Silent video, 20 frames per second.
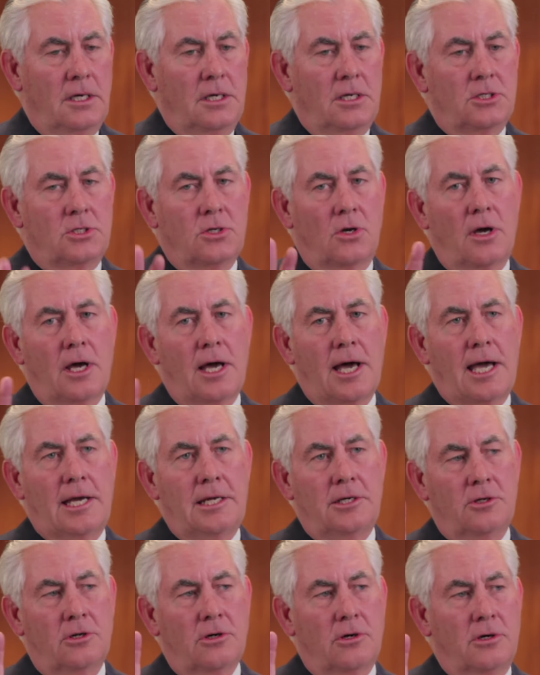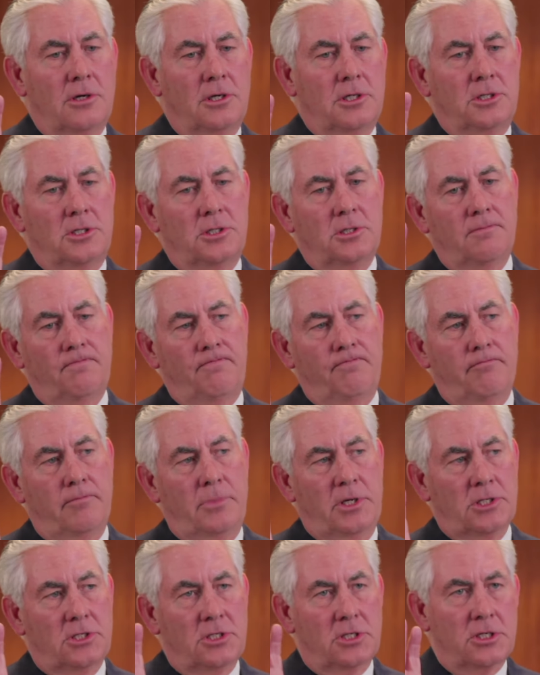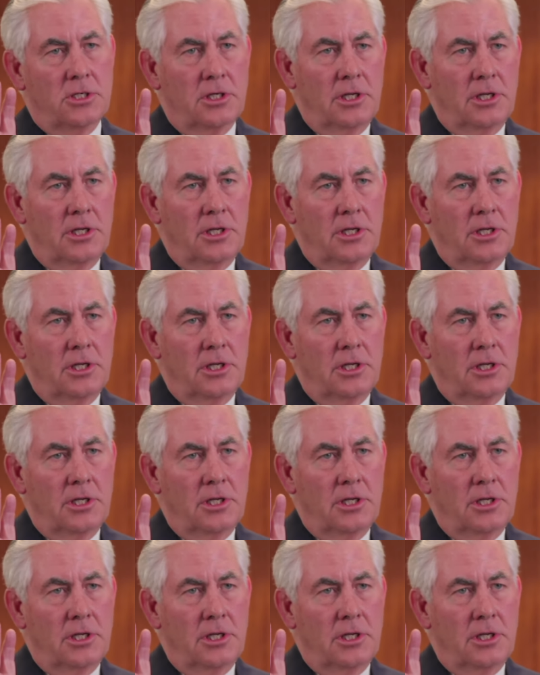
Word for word: So I encourage business